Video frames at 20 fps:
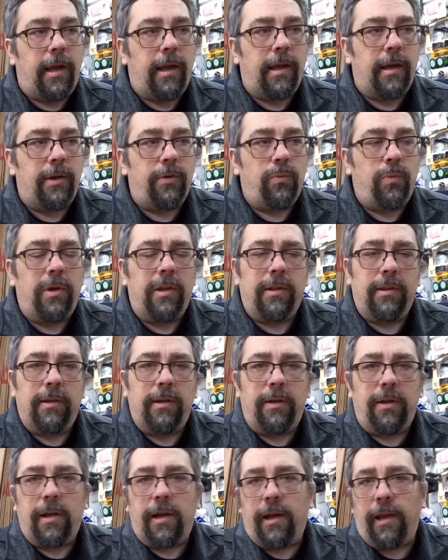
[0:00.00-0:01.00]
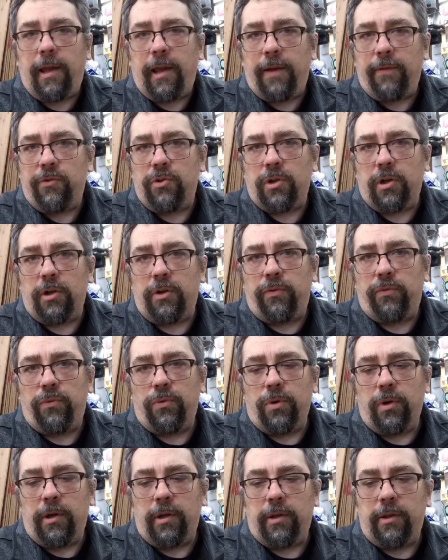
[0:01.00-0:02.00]
And what little I have charged
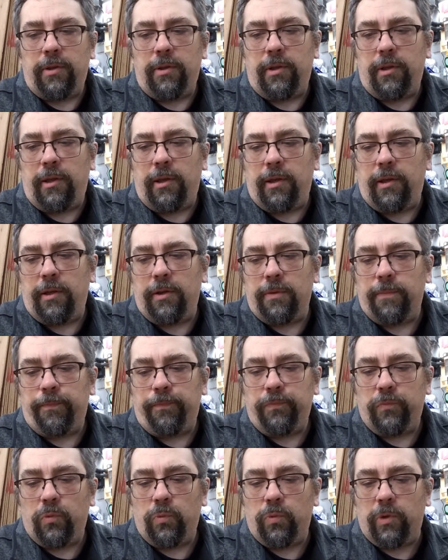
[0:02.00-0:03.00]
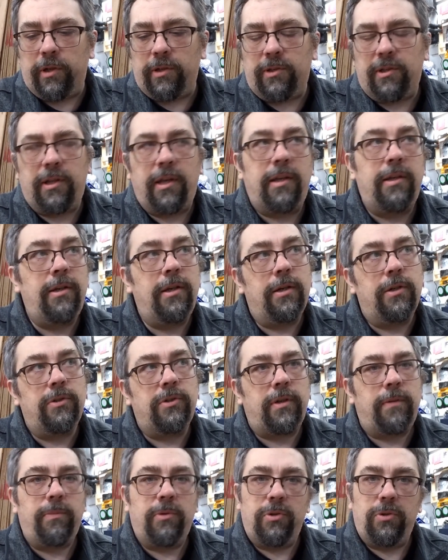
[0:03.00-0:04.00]
for in the, 10
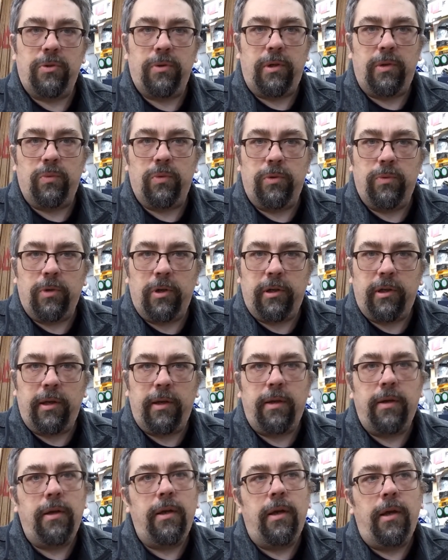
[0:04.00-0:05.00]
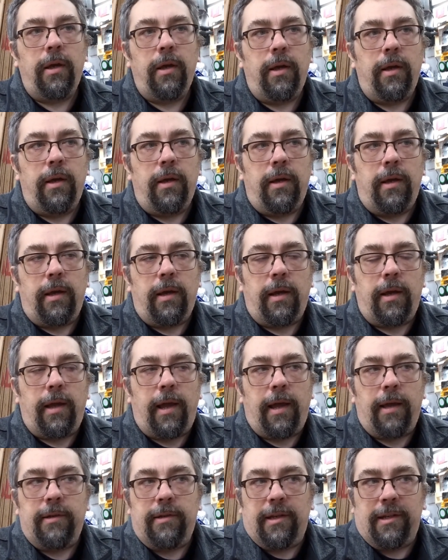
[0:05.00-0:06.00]
years I've been doing woodworking,
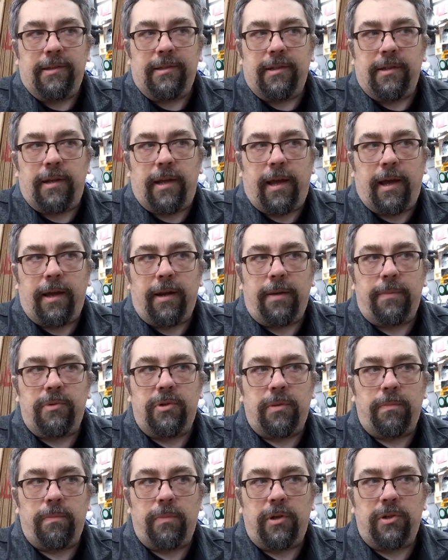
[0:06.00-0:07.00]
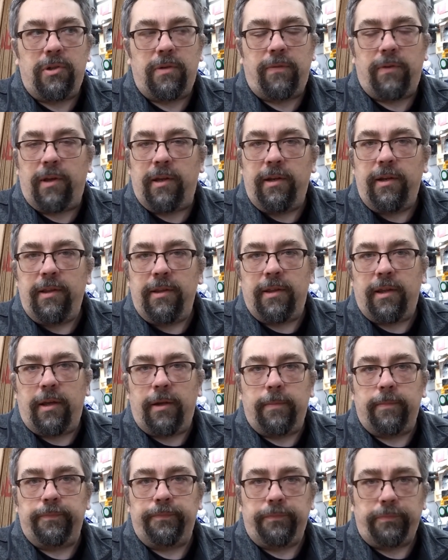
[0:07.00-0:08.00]
doesn't add up to much of anything.
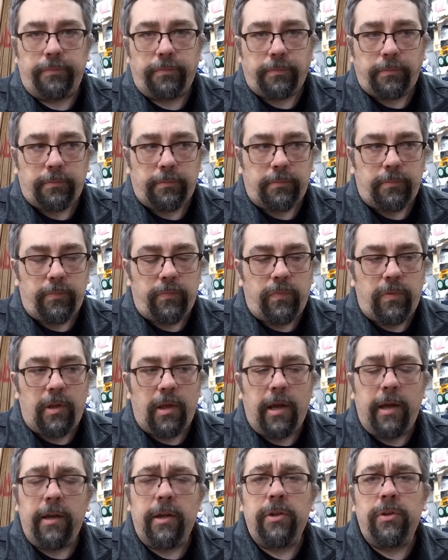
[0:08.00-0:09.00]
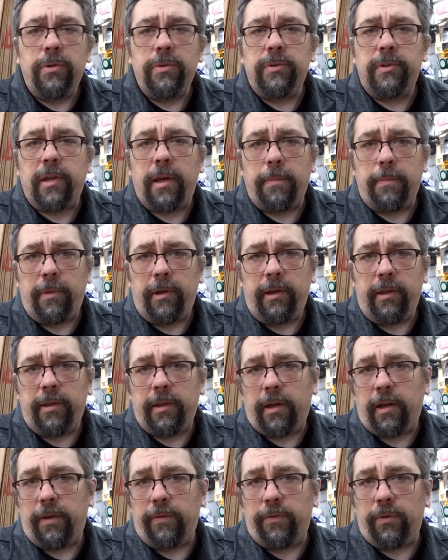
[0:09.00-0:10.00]
I could use that money
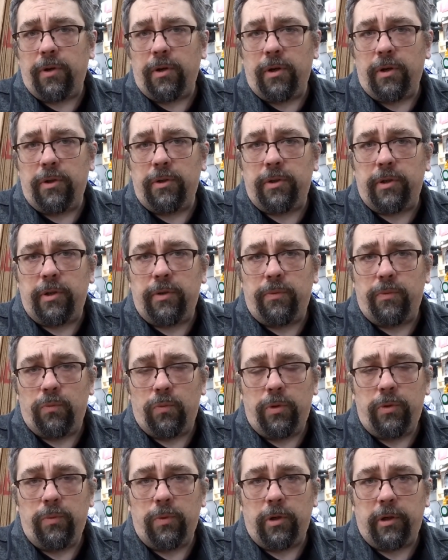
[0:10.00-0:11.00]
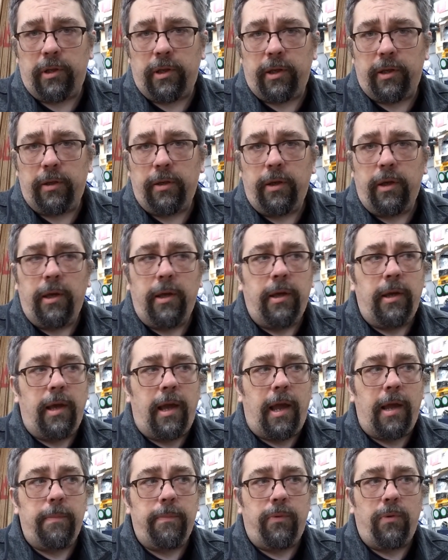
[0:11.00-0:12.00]
that I've earned in woodworking
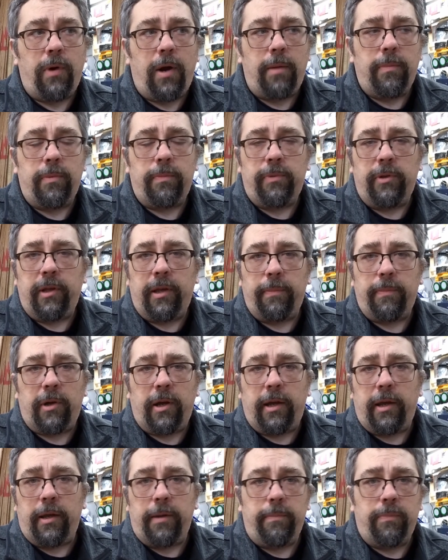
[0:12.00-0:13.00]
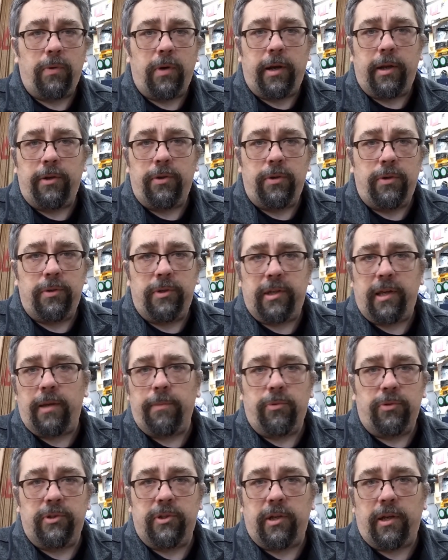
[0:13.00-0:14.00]
and probably buy a brand new
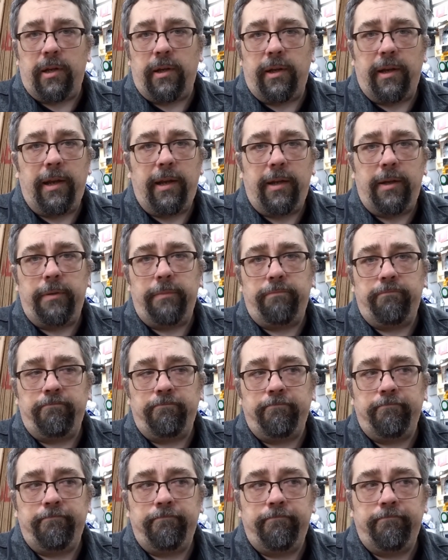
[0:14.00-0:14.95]
table saw and